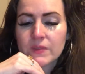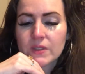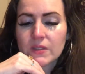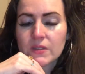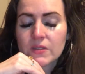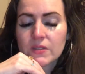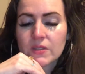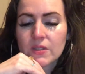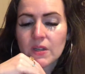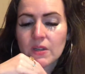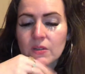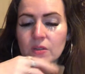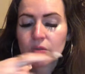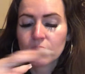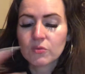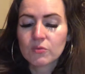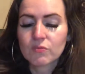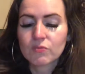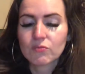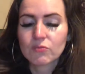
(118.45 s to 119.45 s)

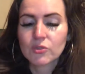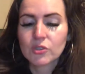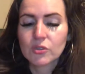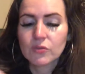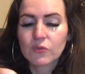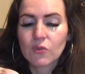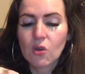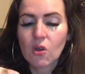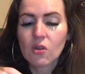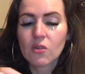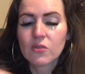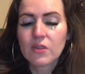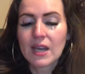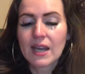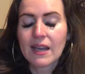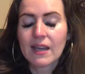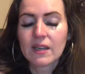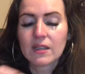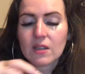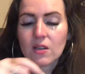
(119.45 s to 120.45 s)
So you've got
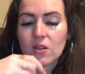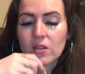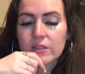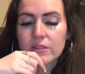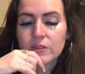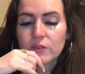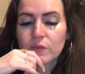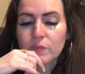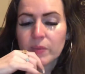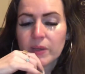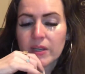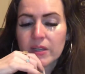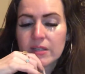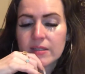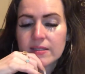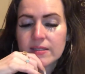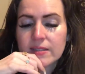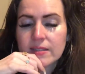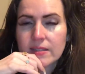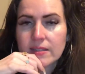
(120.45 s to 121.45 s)
that kind of
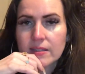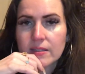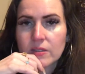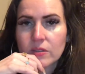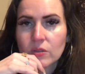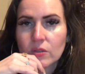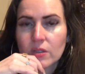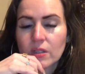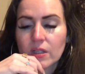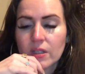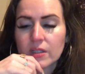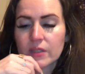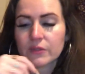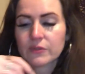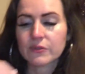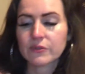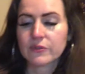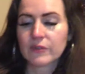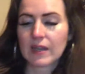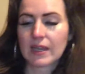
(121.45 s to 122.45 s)
person in your life.